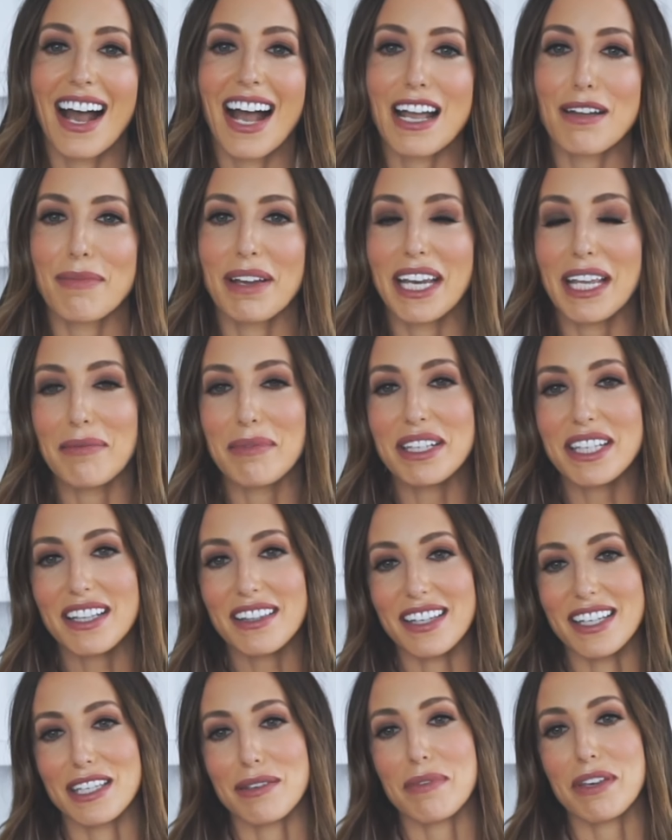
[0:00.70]
Hi, my name is
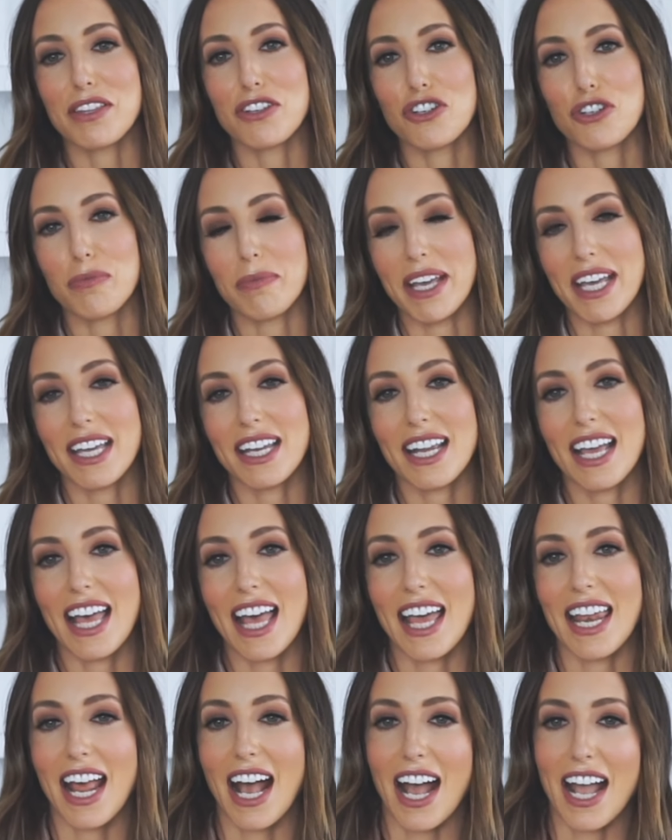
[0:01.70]
Elizabeth Schmitt,
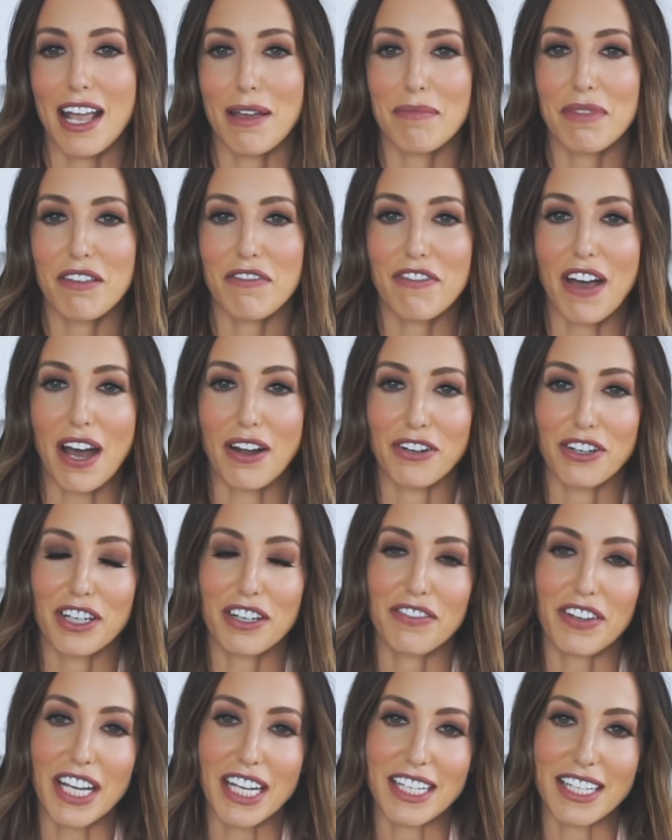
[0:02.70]
and I am the founder
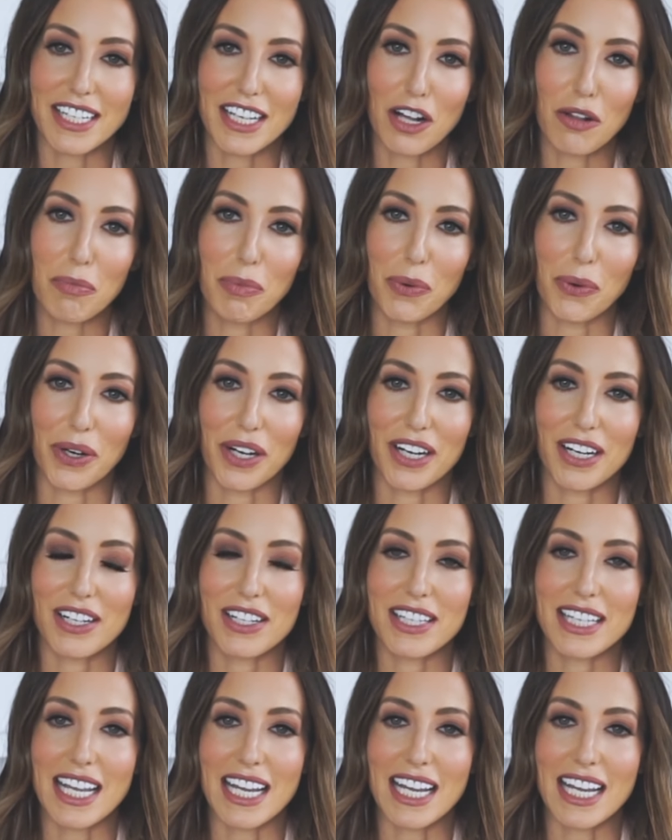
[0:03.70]
of ATL Boards.